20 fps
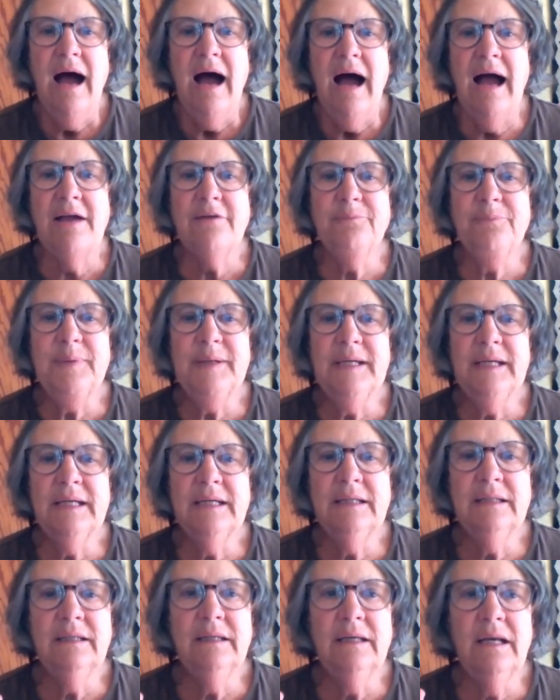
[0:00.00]
I've
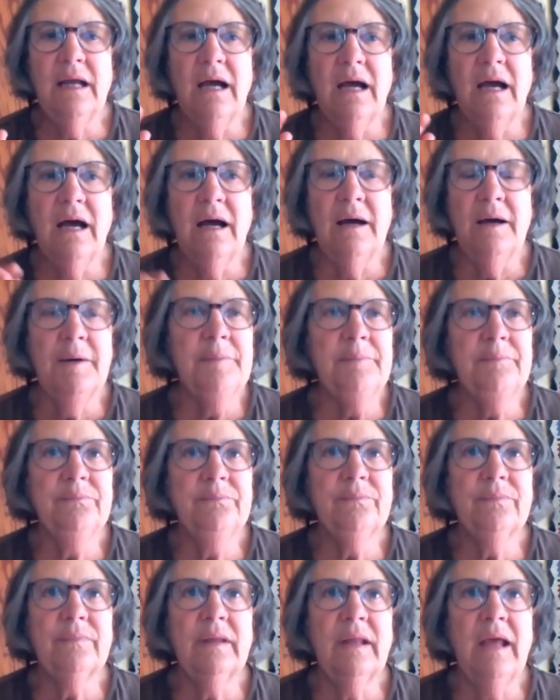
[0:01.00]
been
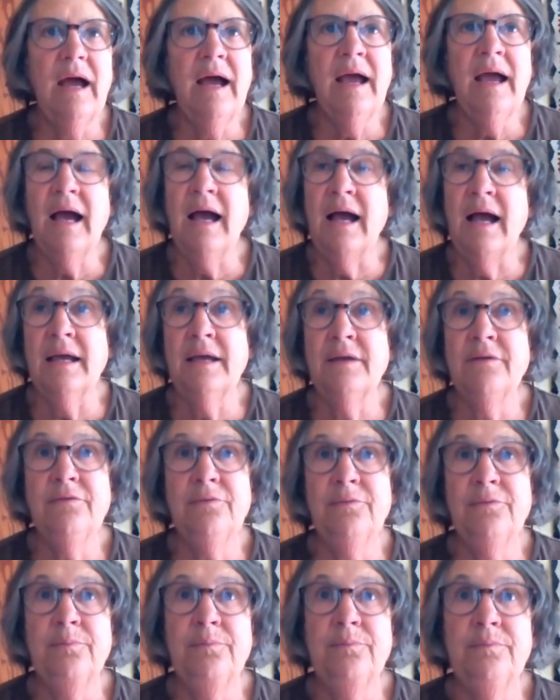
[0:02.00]
I've
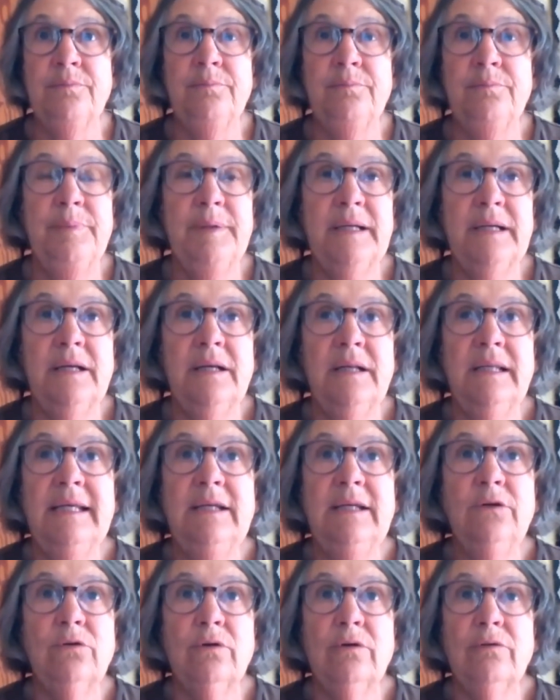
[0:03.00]
been a
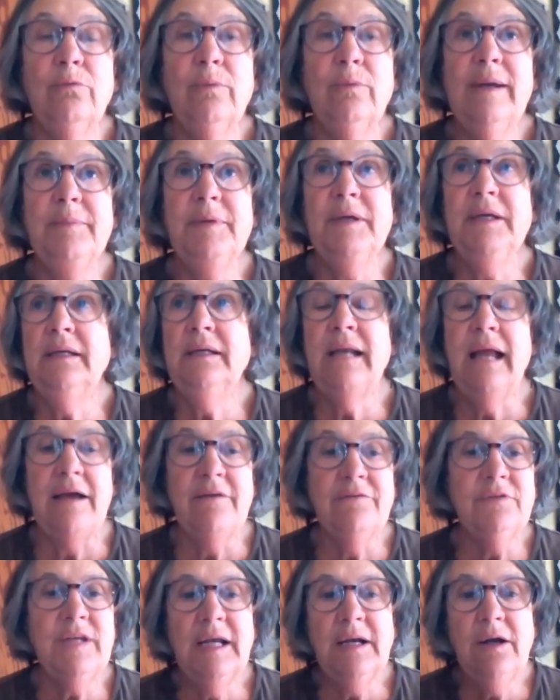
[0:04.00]
leader of women.
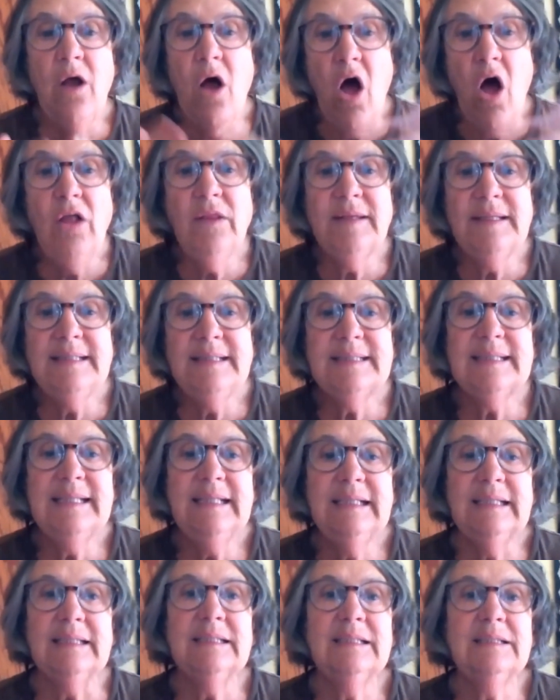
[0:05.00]
I've done all these
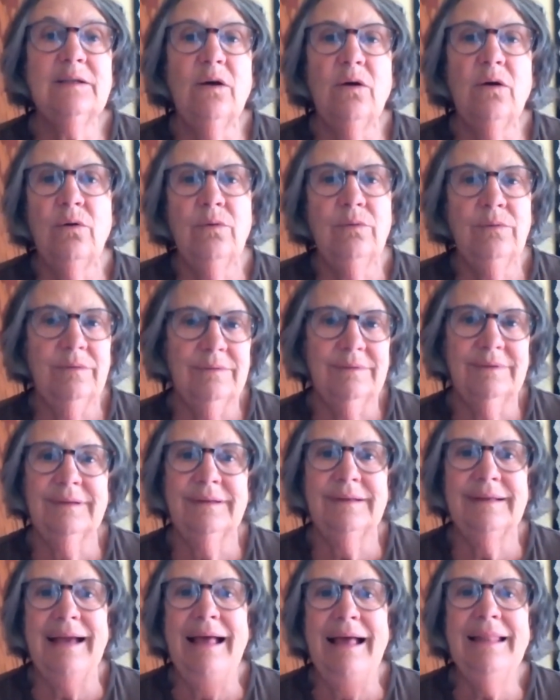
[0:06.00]
things. So
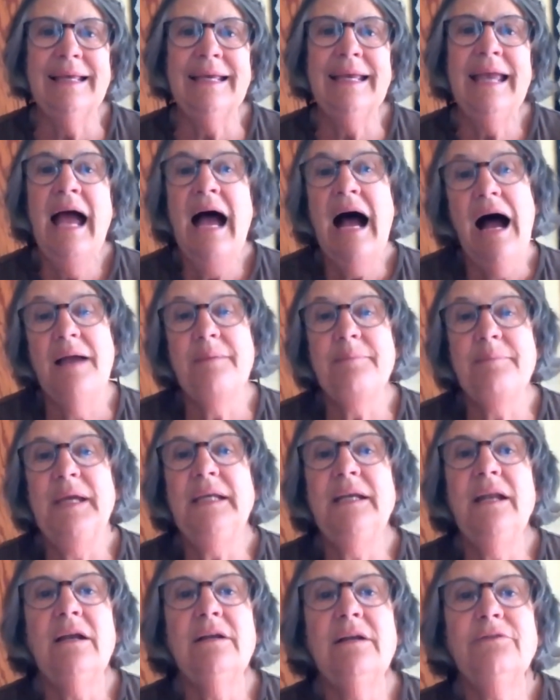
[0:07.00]
golly, I may
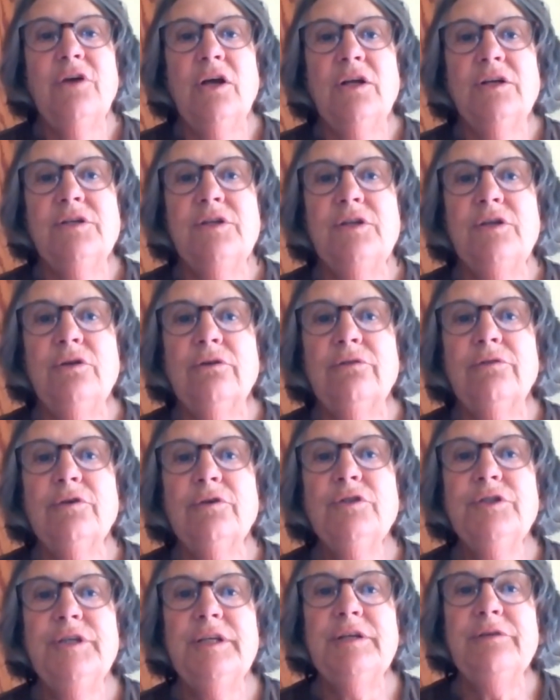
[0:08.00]
not have gone to the
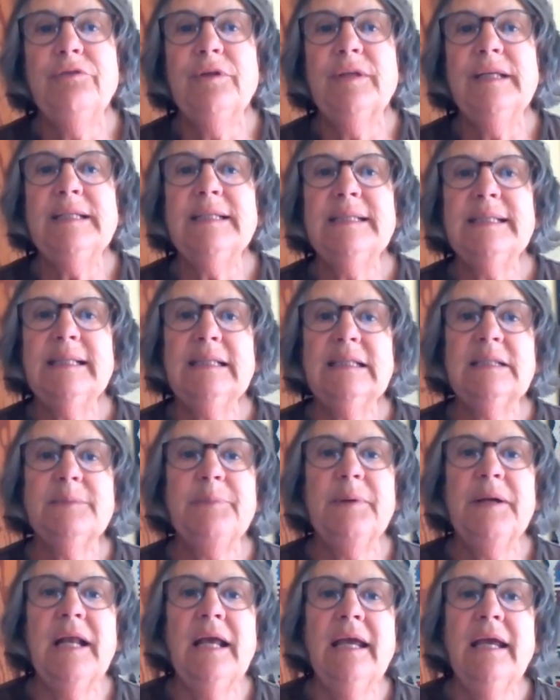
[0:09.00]
university for these things,
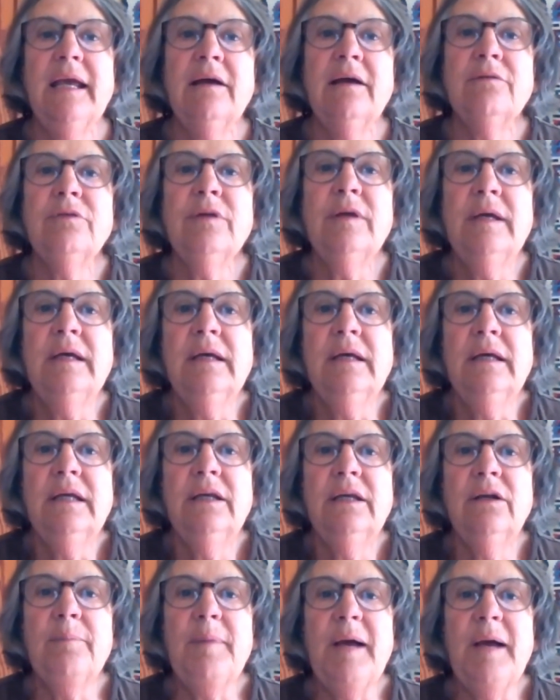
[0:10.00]
but I have,
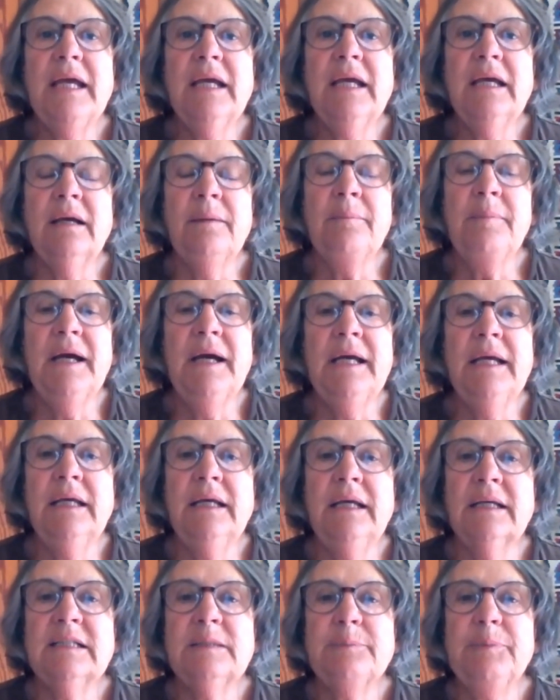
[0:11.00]
my
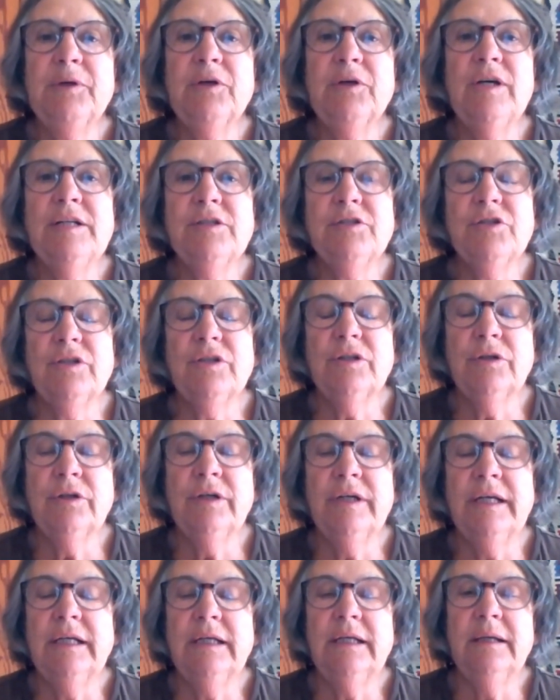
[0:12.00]
experiential
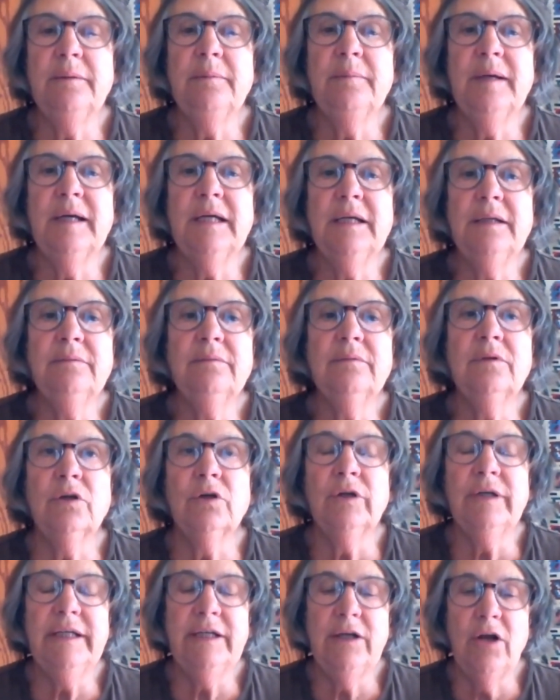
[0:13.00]
learning and my
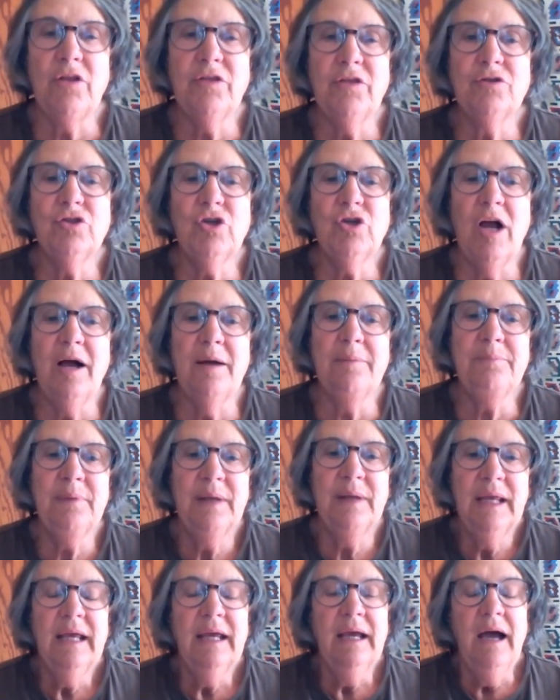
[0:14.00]
learning on the job
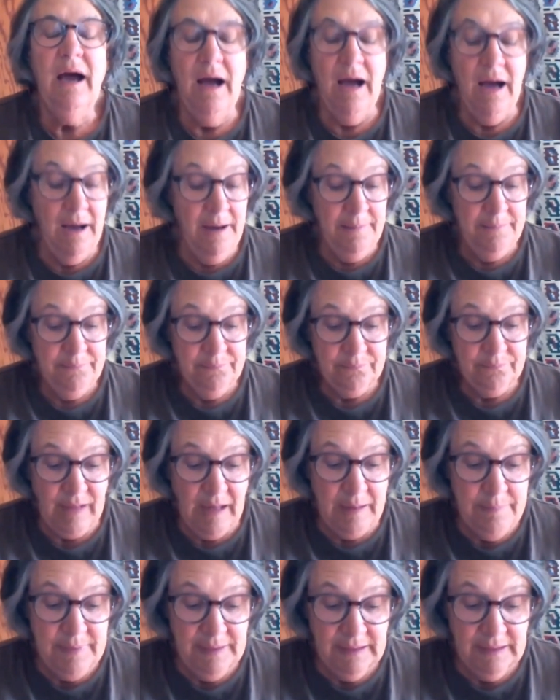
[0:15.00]

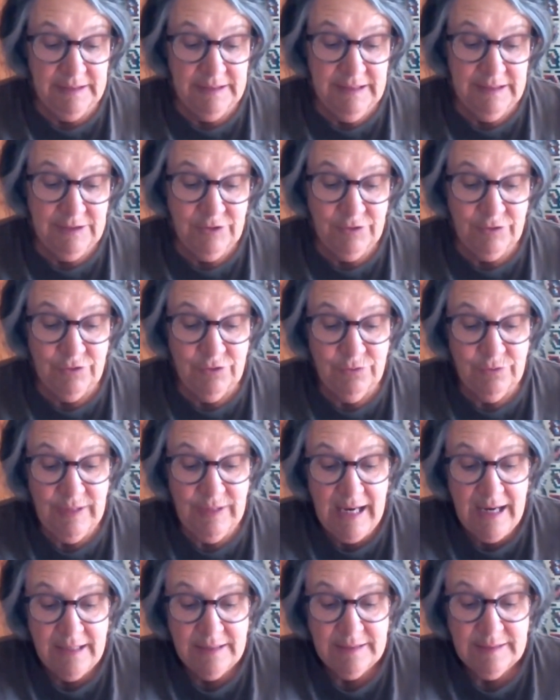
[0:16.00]
ability to do that.